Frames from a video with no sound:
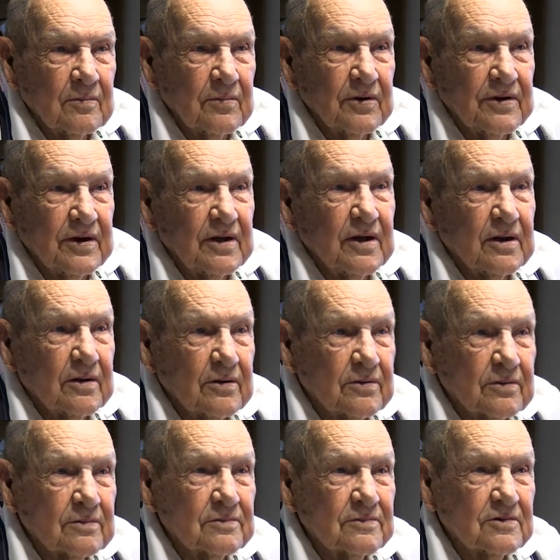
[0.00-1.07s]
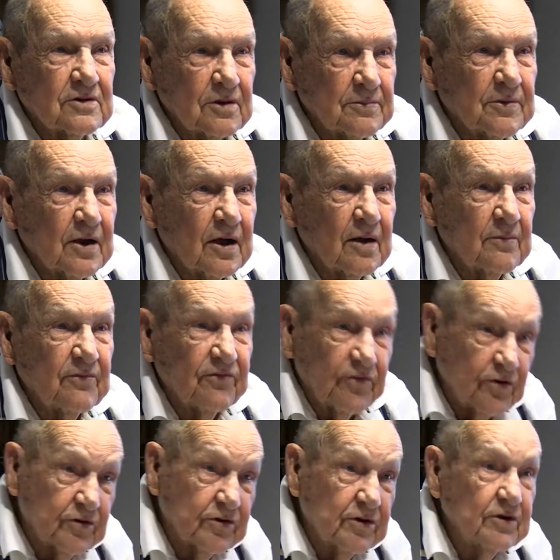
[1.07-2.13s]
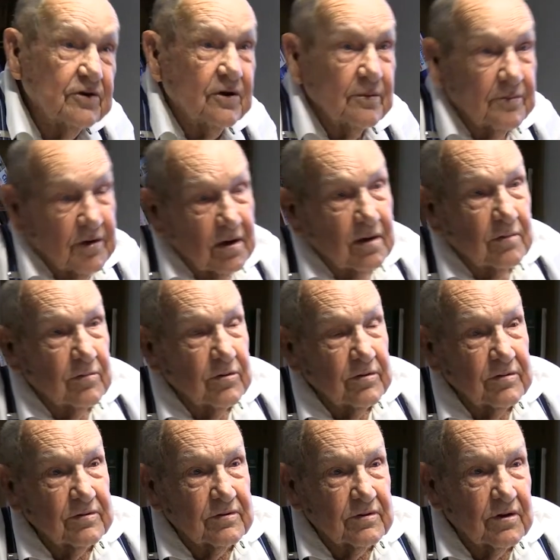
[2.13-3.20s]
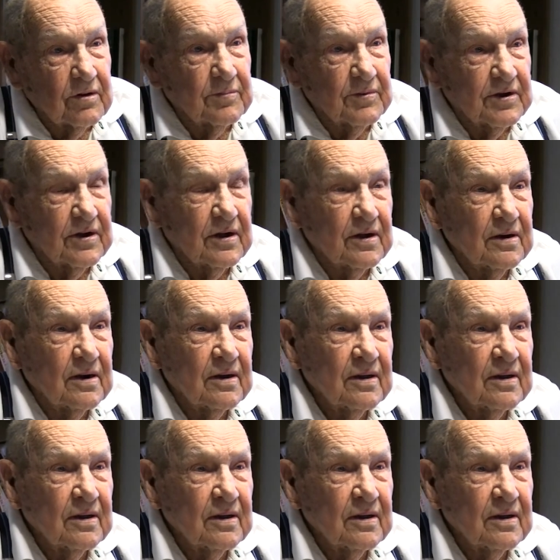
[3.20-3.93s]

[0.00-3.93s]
my dad is sometimes fishing, sometimes with turpentine.